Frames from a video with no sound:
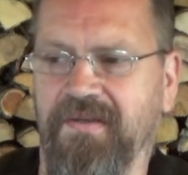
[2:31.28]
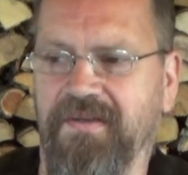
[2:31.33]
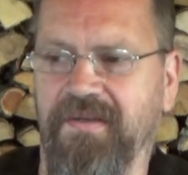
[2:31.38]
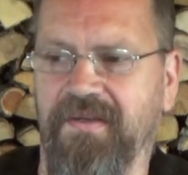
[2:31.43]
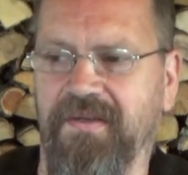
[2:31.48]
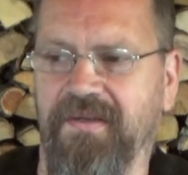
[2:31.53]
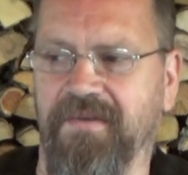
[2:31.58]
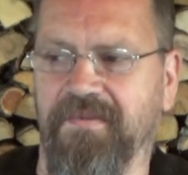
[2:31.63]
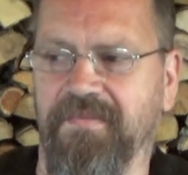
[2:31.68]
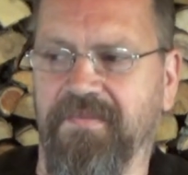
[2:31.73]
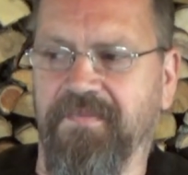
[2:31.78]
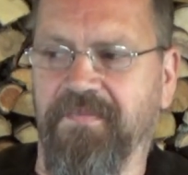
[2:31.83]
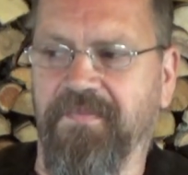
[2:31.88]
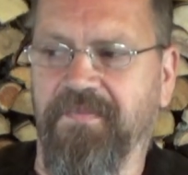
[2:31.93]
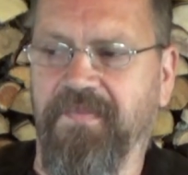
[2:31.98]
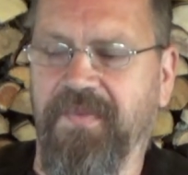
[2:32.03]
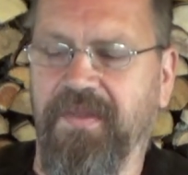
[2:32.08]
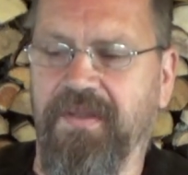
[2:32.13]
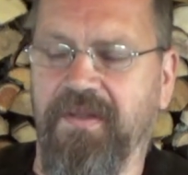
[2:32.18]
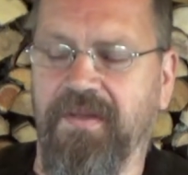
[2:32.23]
Yeah.
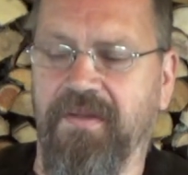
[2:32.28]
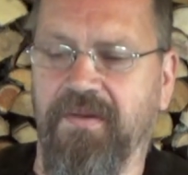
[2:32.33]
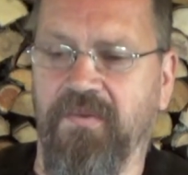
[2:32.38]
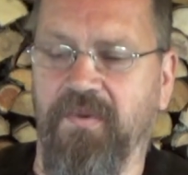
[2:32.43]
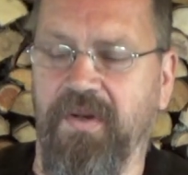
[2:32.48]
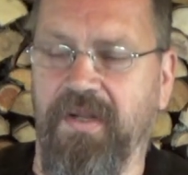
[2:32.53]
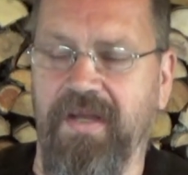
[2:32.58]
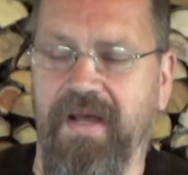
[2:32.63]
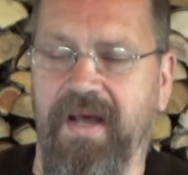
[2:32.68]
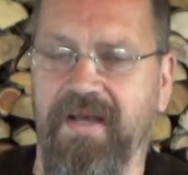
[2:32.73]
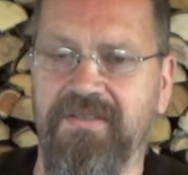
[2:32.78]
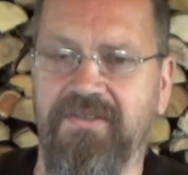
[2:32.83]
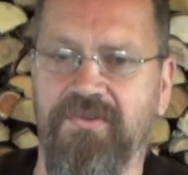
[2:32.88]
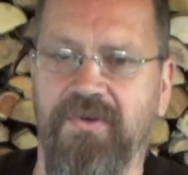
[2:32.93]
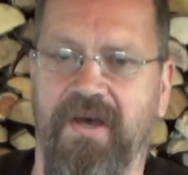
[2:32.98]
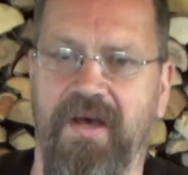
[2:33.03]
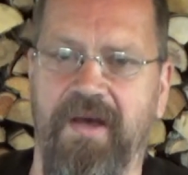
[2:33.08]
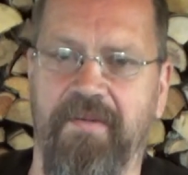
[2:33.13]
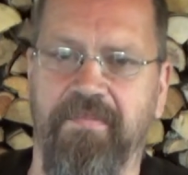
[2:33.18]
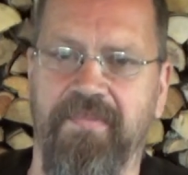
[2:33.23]
Well, it has to
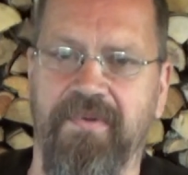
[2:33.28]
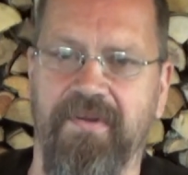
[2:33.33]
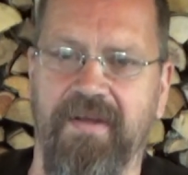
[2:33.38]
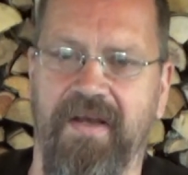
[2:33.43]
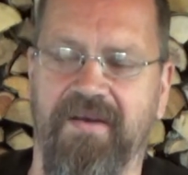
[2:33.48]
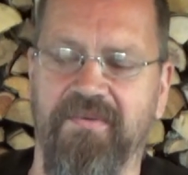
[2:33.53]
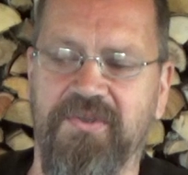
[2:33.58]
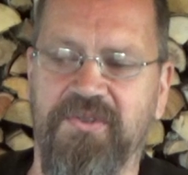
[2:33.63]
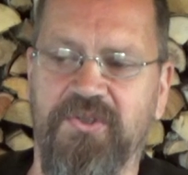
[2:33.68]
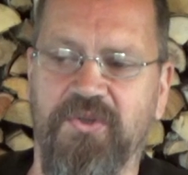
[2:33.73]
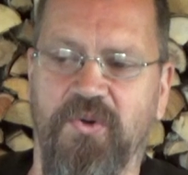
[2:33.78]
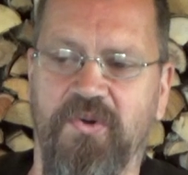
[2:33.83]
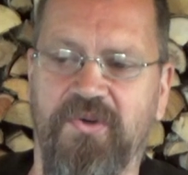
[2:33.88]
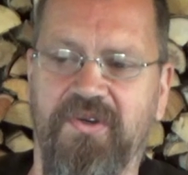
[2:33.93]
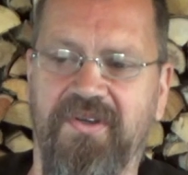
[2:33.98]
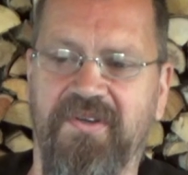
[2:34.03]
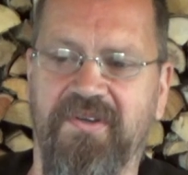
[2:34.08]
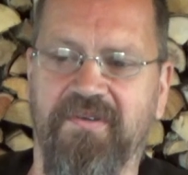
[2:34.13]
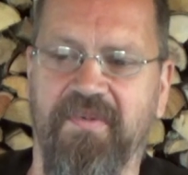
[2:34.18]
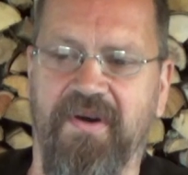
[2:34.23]
happen. I was
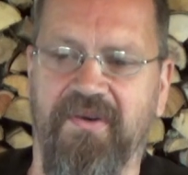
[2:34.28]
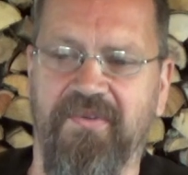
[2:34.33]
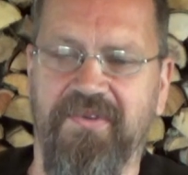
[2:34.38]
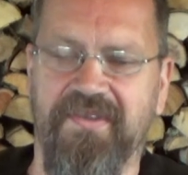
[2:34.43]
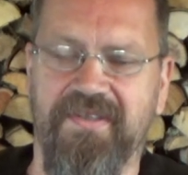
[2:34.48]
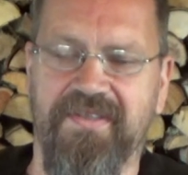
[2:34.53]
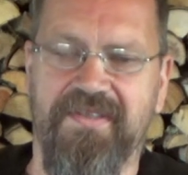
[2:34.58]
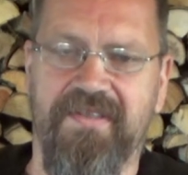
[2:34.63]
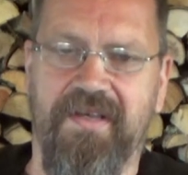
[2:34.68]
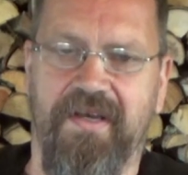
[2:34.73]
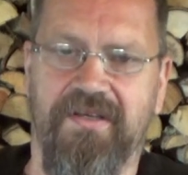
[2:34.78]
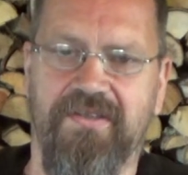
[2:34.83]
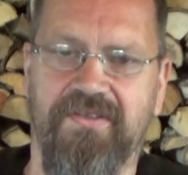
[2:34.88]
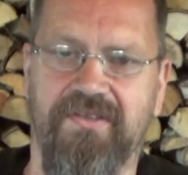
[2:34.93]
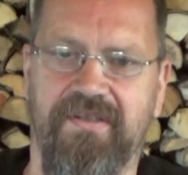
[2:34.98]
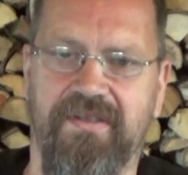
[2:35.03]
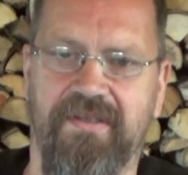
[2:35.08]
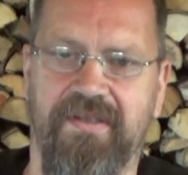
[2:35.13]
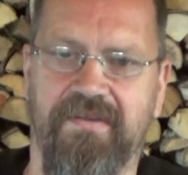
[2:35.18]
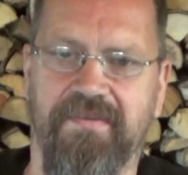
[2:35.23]
talking about this,
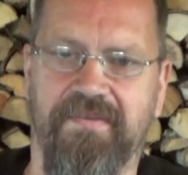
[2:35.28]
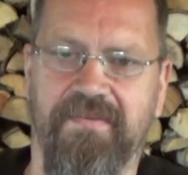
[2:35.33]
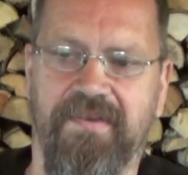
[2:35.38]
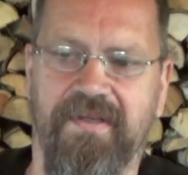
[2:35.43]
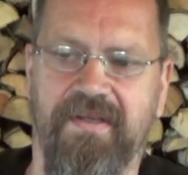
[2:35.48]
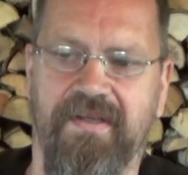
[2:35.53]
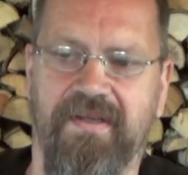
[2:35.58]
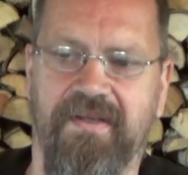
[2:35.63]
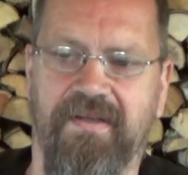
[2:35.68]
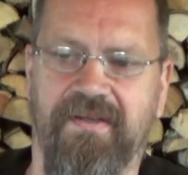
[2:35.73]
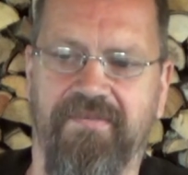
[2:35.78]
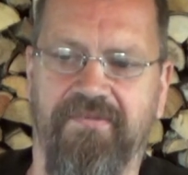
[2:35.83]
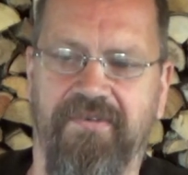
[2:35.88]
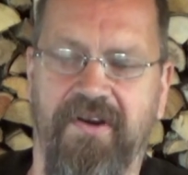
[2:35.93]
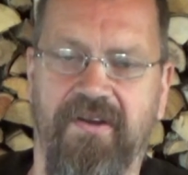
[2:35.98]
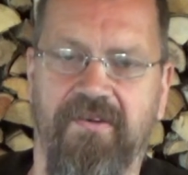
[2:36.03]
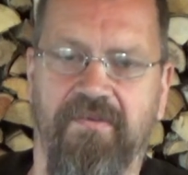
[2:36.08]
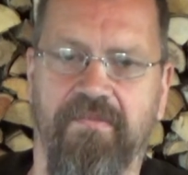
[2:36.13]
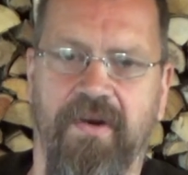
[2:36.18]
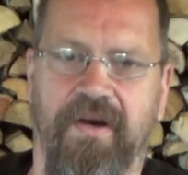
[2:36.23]
actually, a
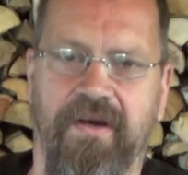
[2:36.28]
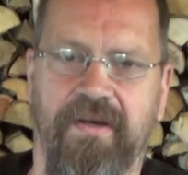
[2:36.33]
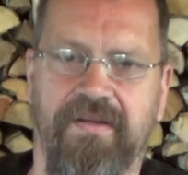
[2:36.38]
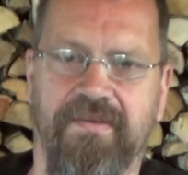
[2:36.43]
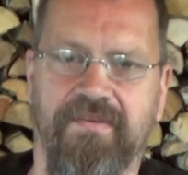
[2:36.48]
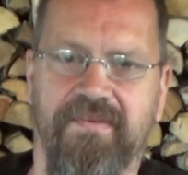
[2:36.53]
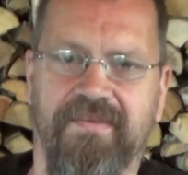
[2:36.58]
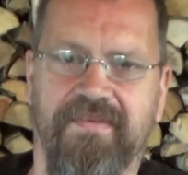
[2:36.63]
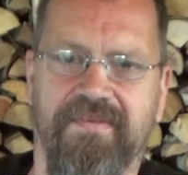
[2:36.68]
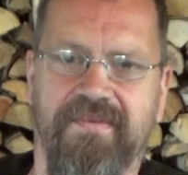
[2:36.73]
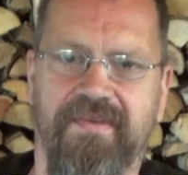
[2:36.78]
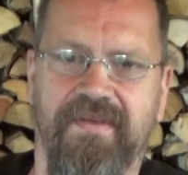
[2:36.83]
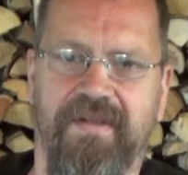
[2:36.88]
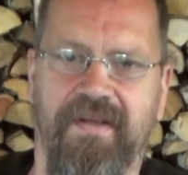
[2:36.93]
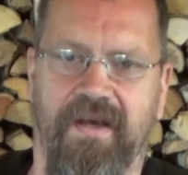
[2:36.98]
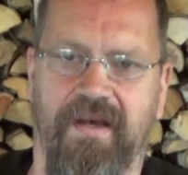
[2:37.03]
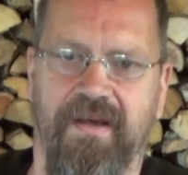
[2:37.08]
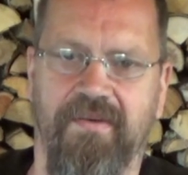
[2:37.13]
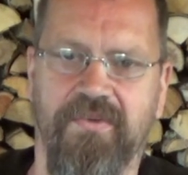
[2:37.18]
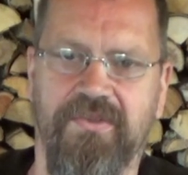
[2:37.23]
friend of mine and
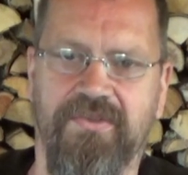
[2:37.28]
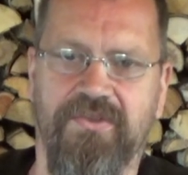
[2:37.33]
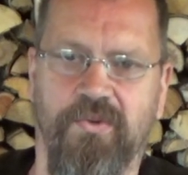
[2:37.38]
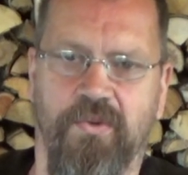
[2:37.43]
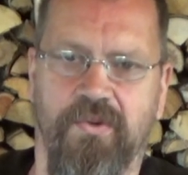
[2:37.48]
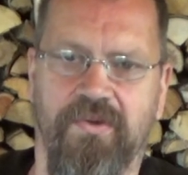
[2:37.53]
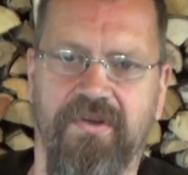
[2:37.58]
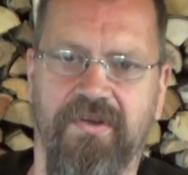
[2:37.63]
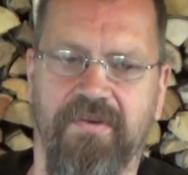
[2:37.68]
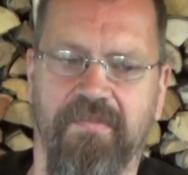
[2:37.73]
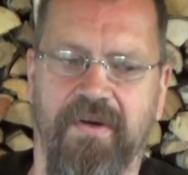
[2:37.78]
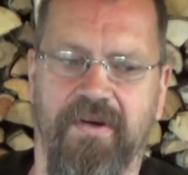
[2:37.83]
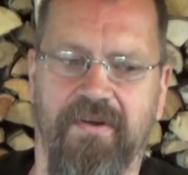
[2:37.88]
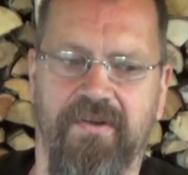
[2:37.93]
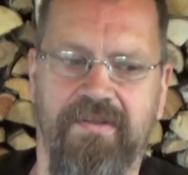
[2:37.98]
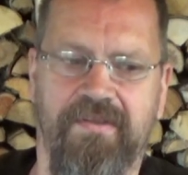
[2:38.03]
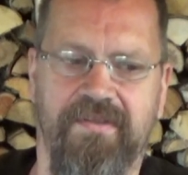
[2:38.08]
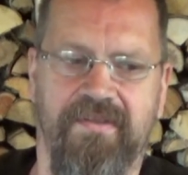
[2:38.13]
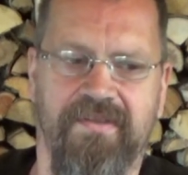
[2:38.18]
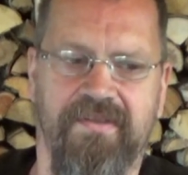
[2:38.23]
I was talking about
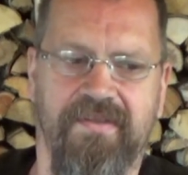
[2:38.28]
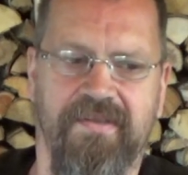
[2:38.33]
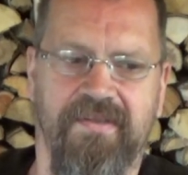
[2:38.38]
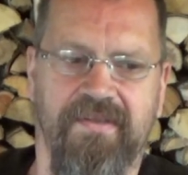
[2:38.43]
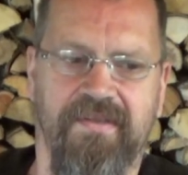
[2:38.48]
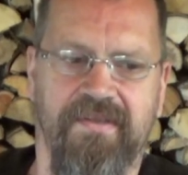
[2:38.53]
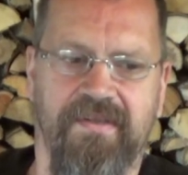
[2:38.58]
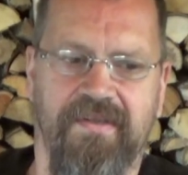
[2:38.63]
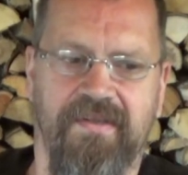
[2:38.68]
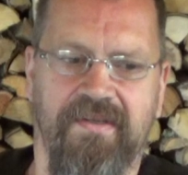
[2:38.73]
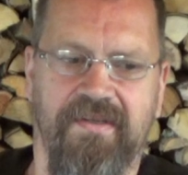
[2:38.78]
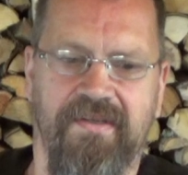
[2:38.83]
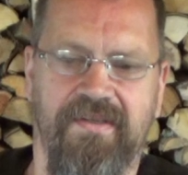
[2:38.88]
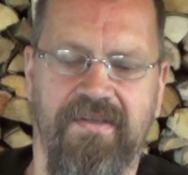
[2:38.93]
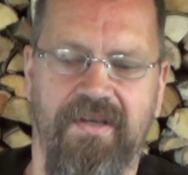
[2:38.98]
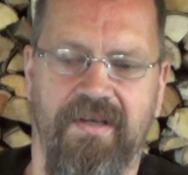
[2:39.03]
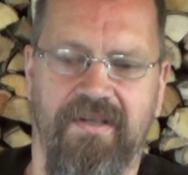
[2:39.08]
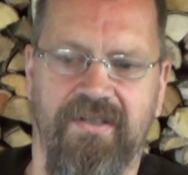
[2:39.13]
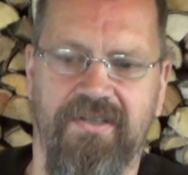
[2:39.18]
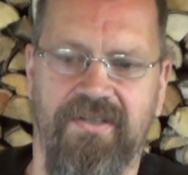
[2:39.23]
it
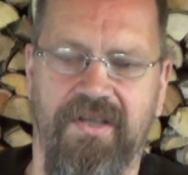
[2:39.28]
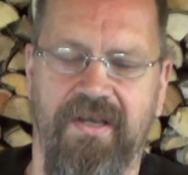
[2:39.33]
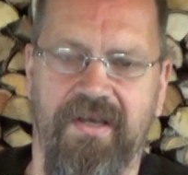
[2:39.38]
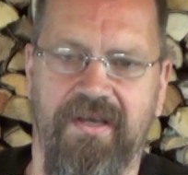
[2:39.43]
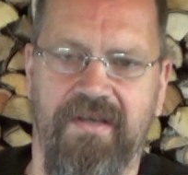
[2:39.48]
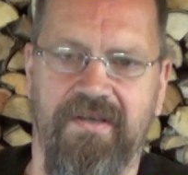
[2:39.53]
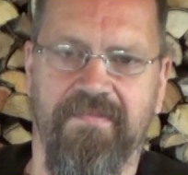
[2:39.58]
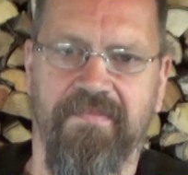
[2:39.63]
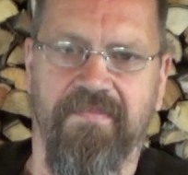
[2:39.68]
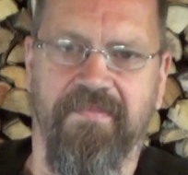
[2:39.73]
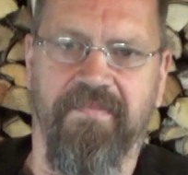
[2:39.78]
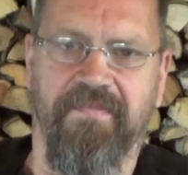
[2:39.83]
the other day.